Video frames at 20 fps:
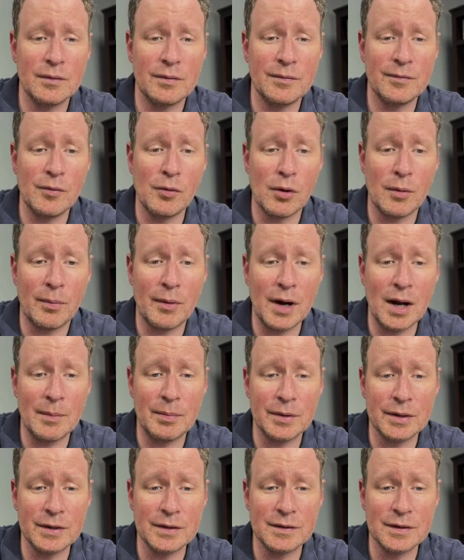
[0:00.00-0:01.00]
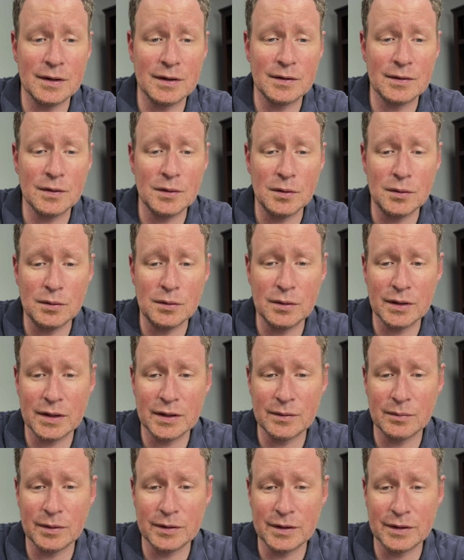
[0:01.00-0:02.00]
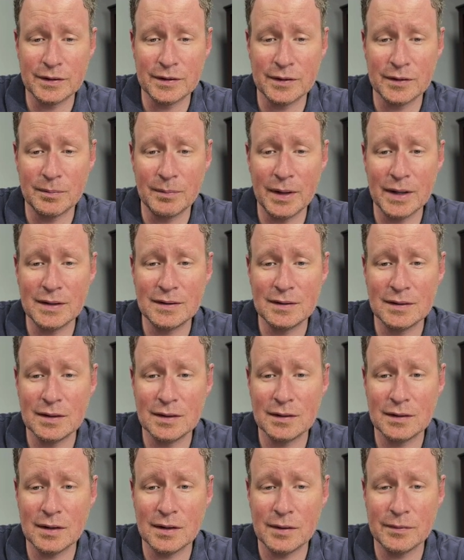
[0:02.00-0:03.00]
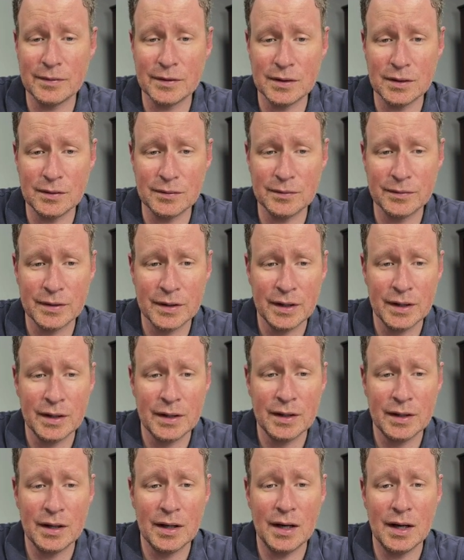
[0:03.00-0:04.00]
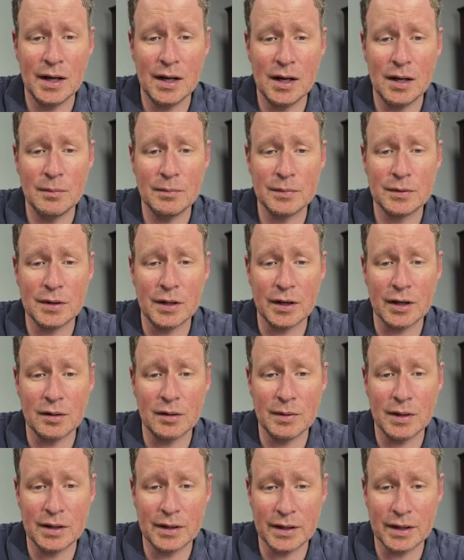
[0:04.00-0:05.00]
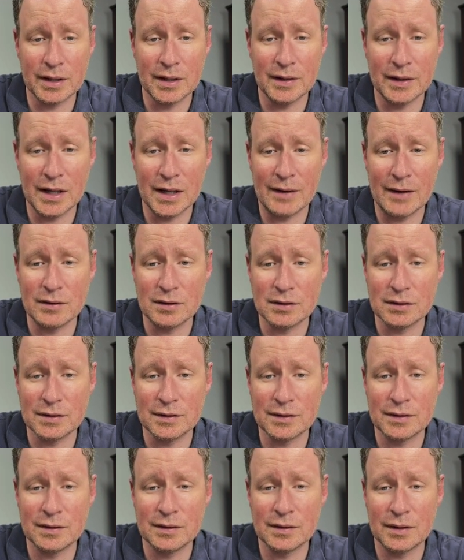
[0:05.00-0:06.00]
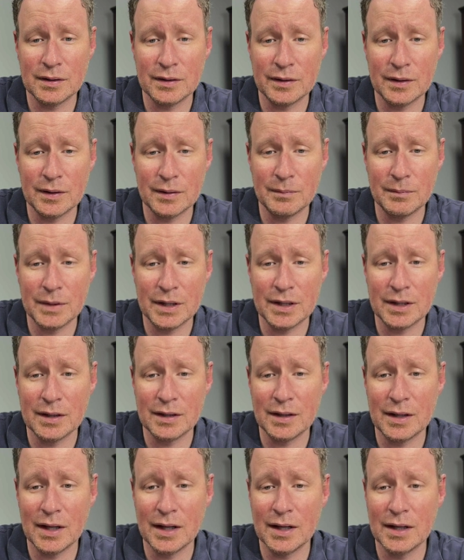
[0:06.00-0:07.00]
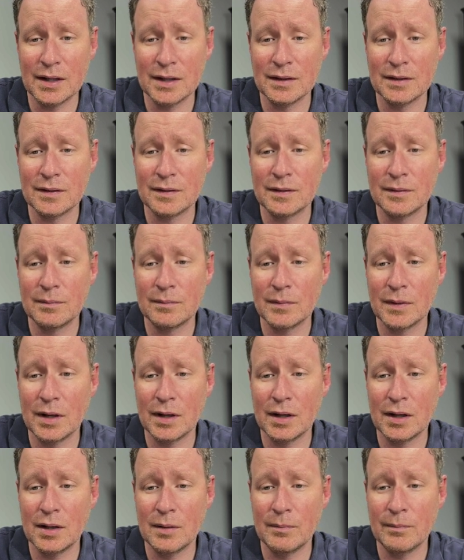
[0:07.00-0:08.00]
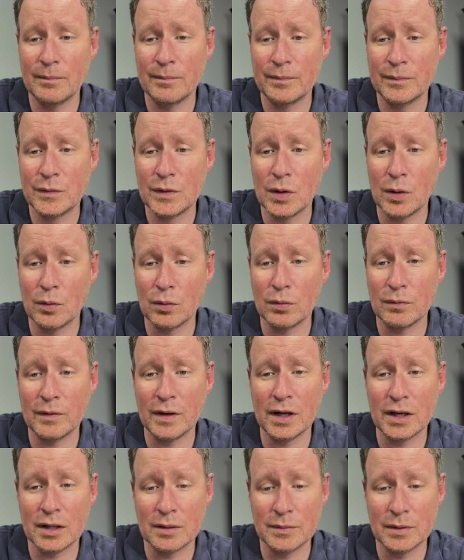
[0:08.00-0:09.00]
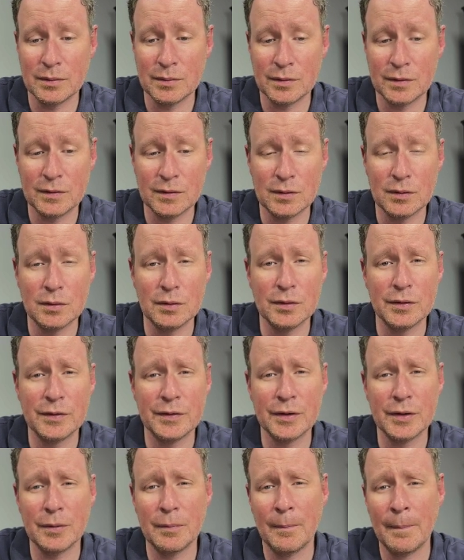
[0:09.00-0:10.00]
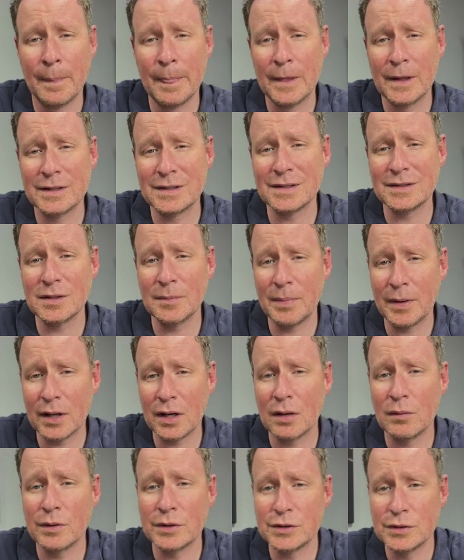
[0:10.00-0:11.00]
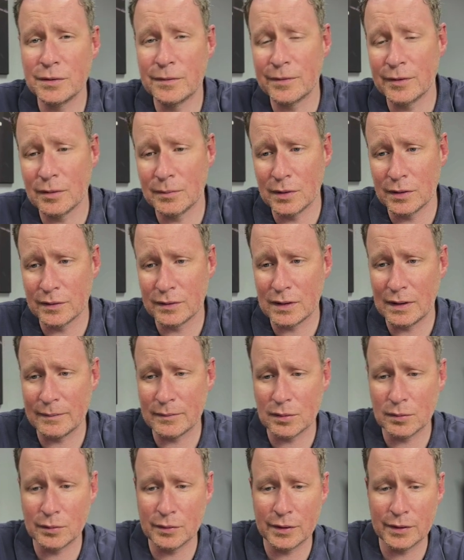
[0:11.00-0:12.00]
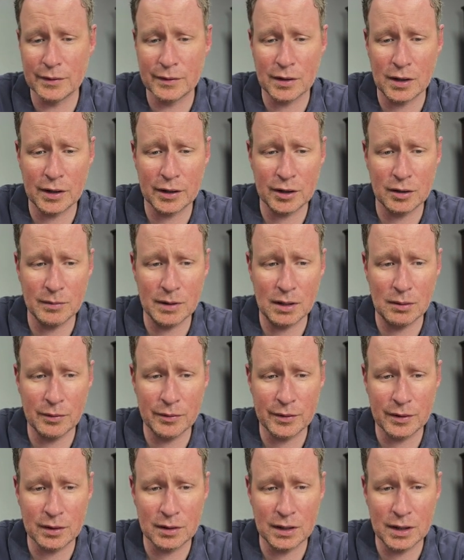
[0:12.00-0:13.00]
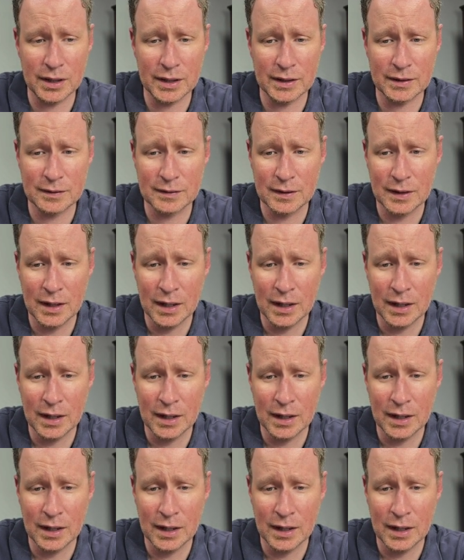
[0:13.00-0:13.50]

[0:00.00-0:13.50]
4 properties that sold is what this is basing this off of. Talking about, again, the average list, the median days, total volume that was sold. So just depending on what you feel most comfortable with talking about with your clients.